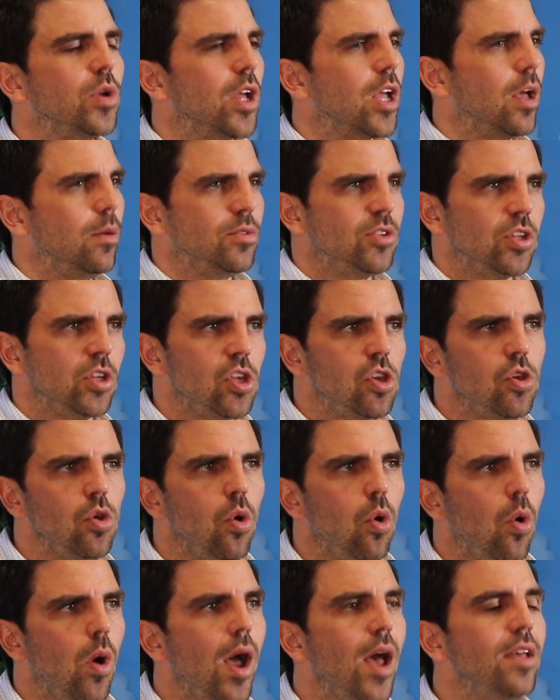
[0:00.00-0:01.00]
when it comes to
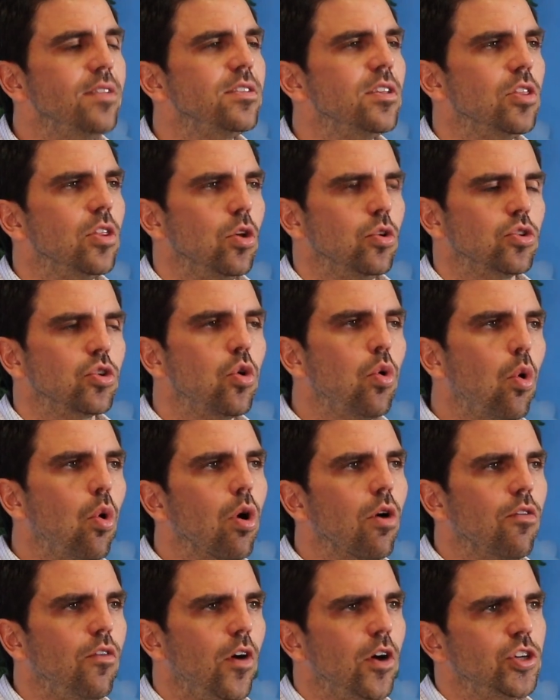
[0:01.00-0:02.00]
Q o S and those
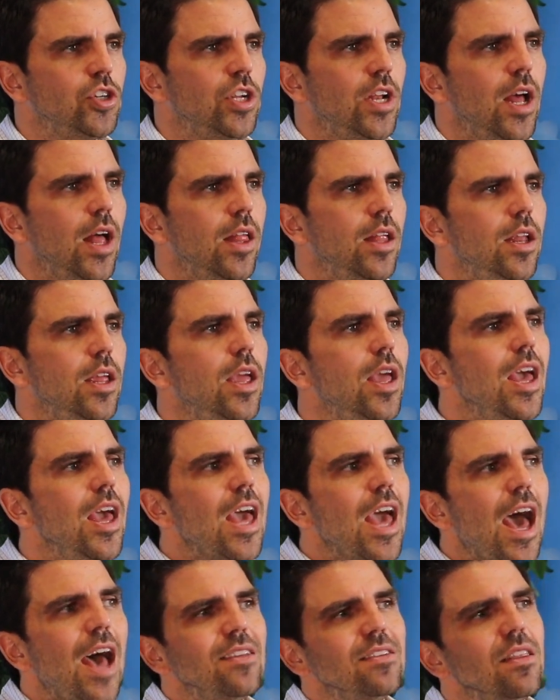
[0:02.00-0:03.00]
core functionality,
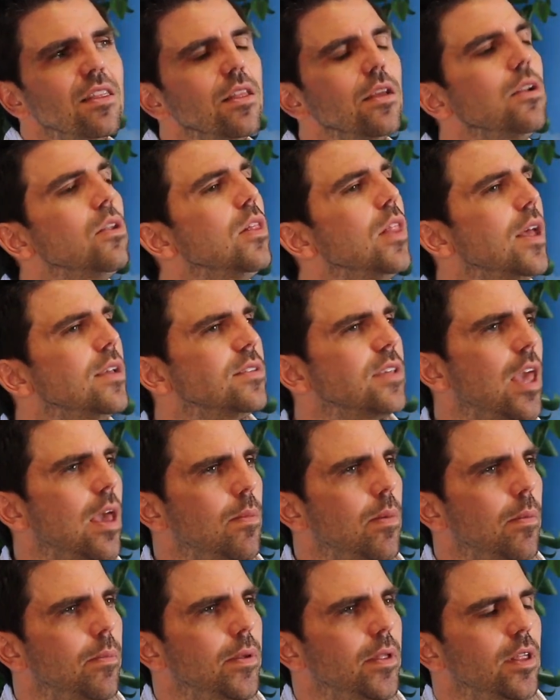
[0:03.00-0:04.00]
has a little less
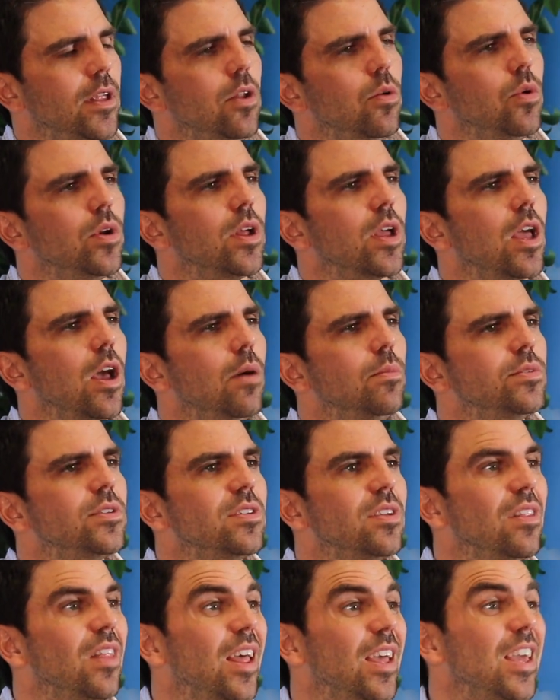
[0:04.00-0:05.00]
capability when it comes
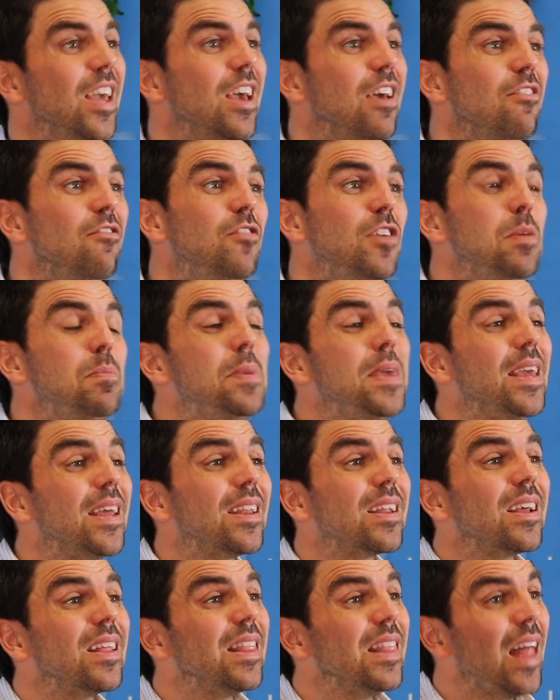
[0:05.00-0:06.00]
to like V P
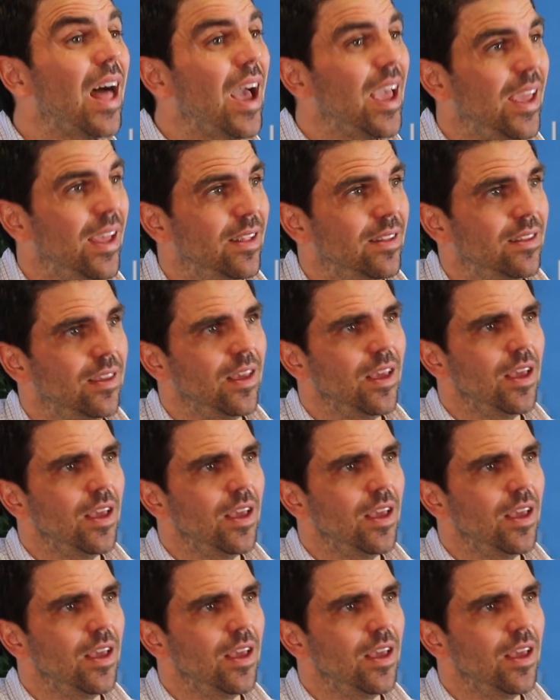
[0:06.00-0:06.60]
N client,